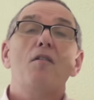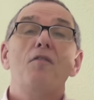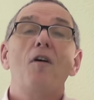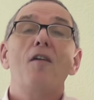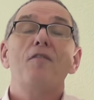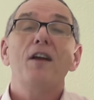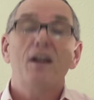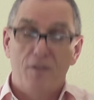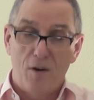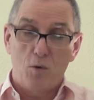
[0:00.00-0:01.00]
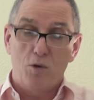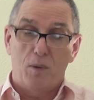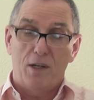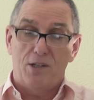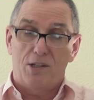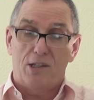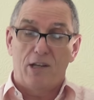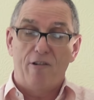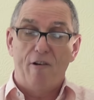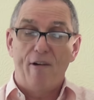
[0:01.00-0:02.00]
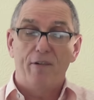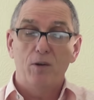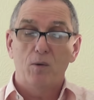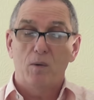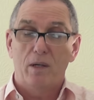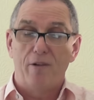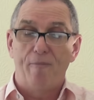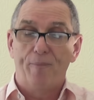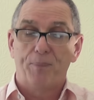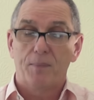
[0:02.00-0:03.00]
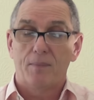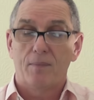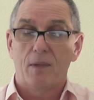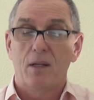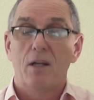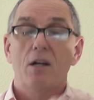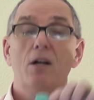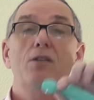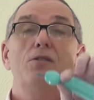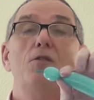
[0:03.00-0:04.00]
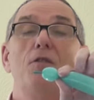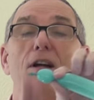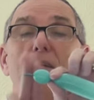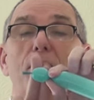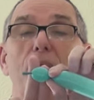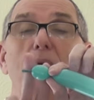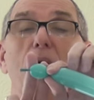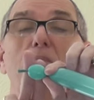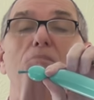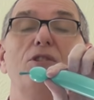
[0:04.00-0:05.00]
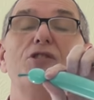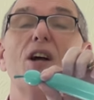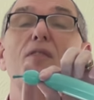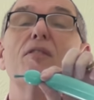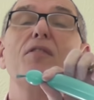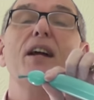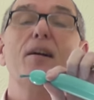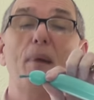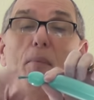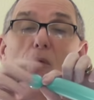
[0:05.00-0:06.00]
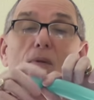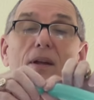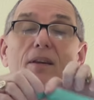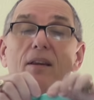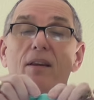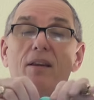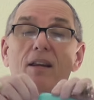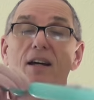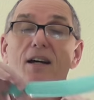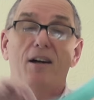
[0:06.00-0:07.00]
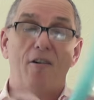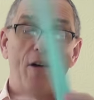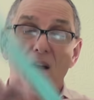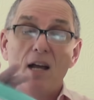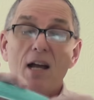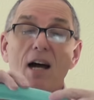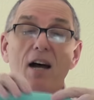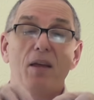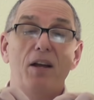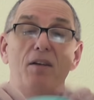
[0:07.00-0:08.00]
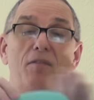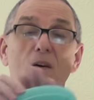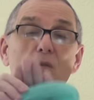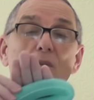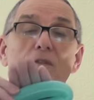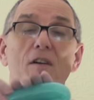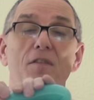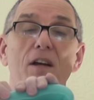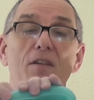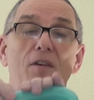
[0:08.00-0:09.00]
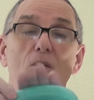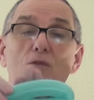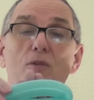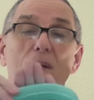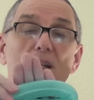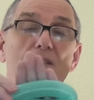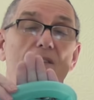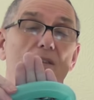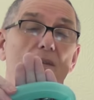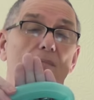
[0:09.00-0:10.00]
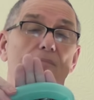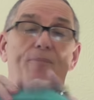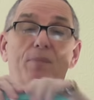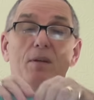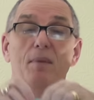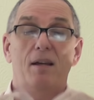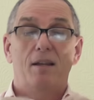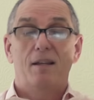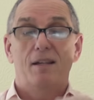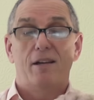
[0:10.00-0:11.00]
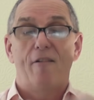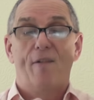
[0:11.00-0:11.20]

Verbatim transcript: five finger fold twists. So I have a little um, two finger, well, just over a finger bubble there. And then a fold, five finger fold twist, like